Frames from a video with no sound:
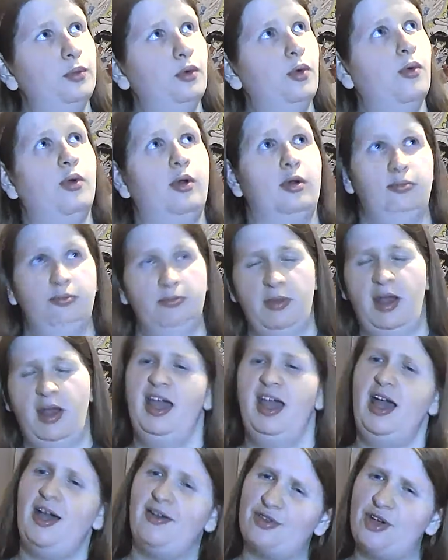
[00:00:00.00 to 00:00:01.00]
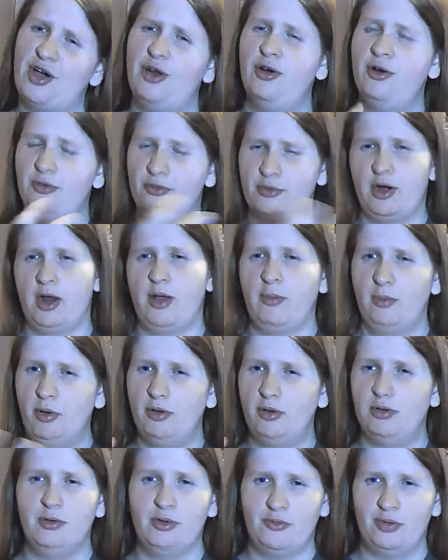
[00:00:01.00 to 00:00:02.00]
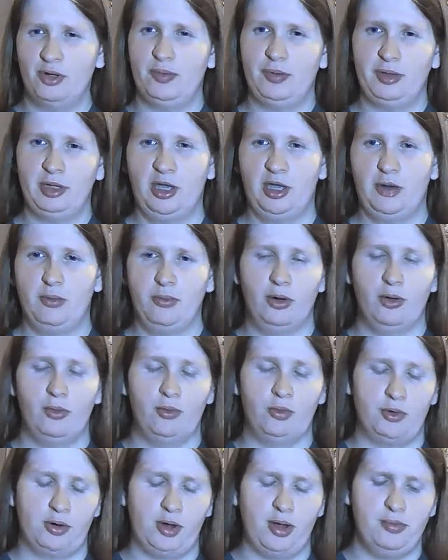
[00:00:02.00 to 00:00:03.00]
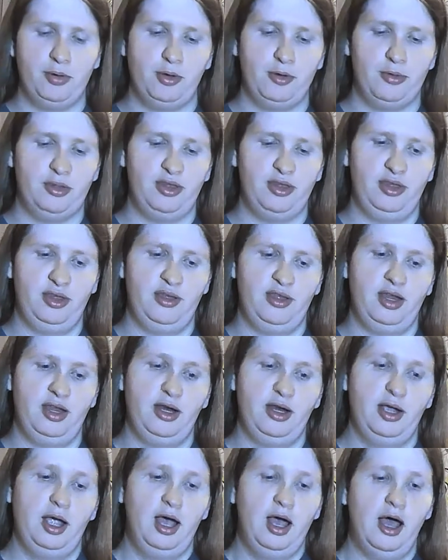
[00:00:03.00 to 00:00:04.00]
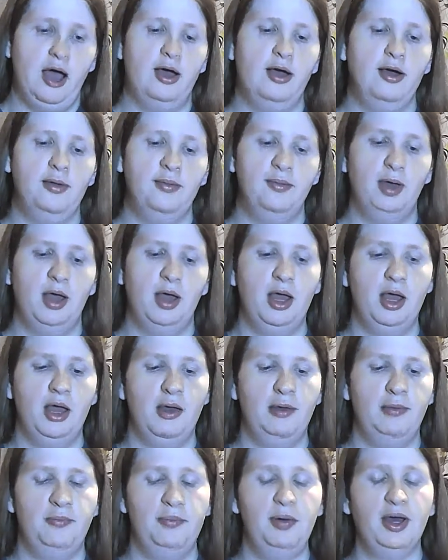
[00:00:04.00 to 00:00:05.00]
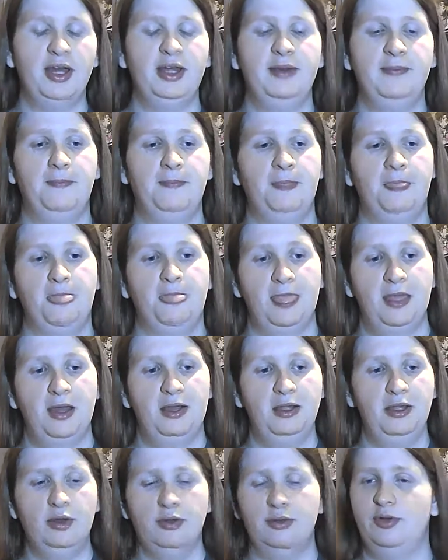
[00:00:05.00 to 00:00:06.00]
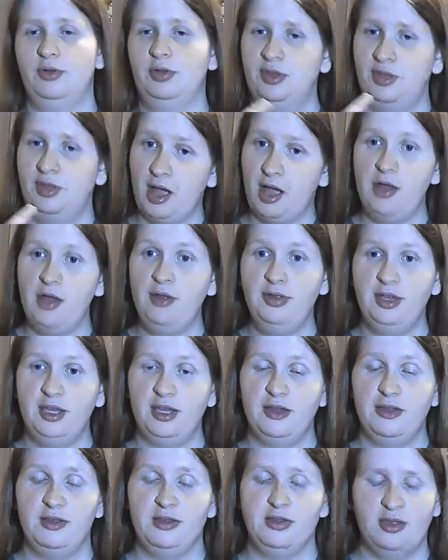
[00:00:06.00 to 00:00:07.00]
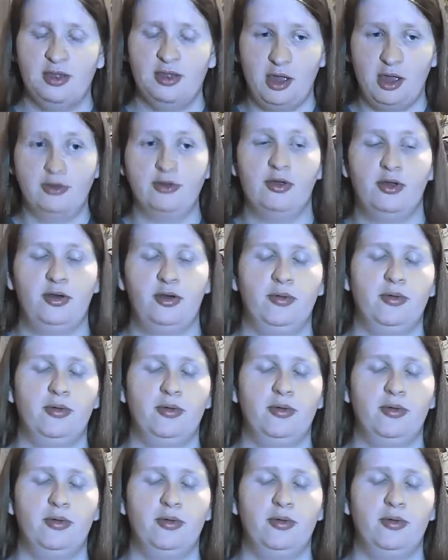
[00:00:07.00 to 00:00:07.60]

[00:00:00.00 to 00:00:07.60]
Or I have gone over, I will go over depending on what order I post these in. But, you know, the Eldians, the Eldian